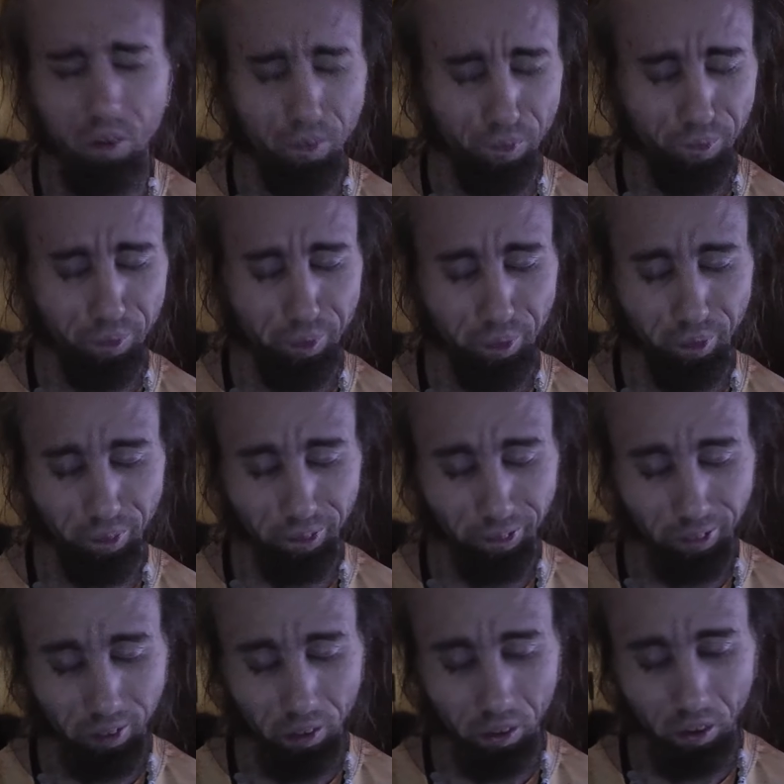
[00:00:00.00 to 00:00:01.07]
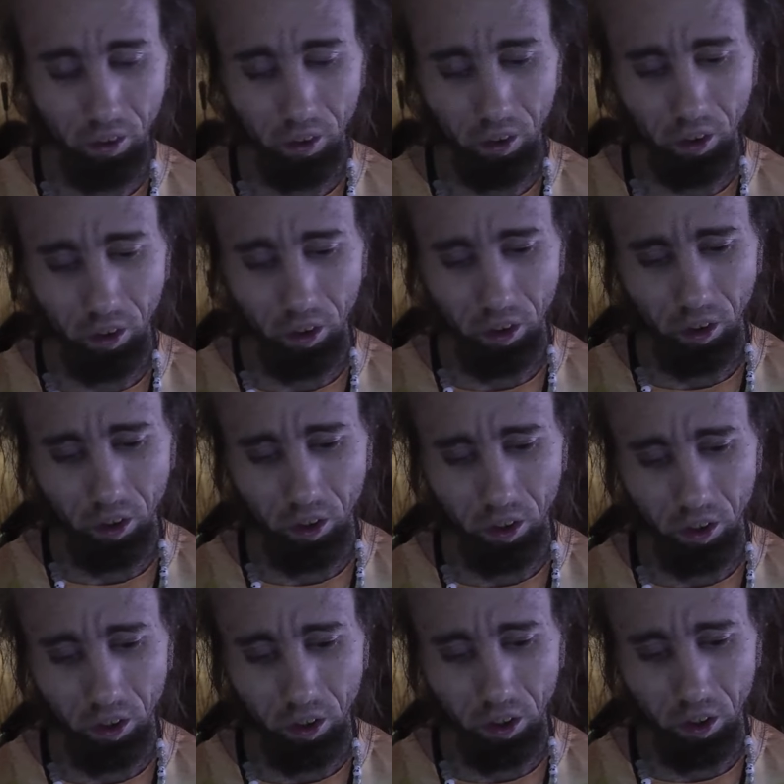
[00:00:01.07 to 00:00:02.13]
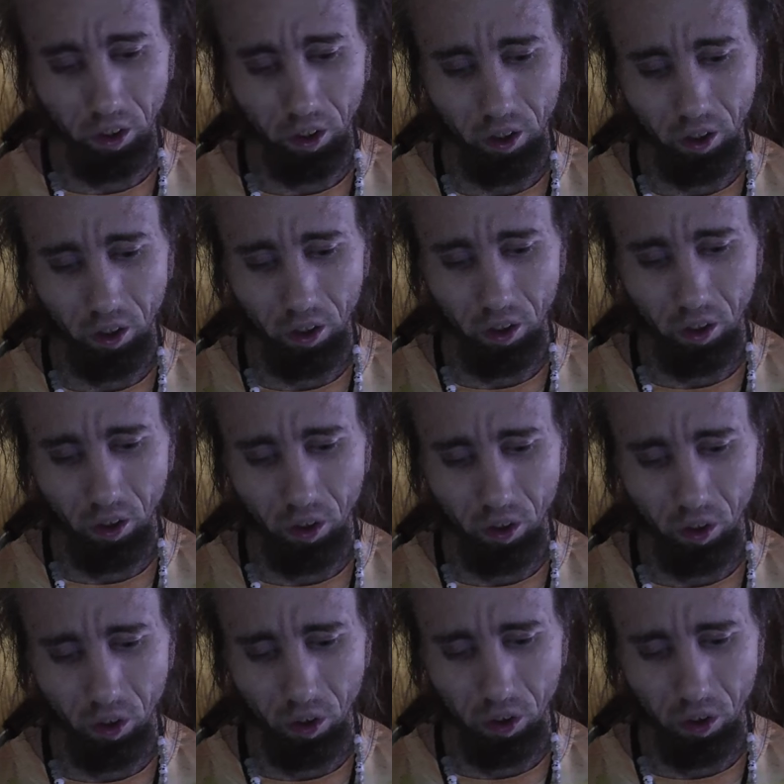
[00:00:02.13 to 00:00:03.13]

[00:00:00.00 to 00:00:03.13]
[no speech]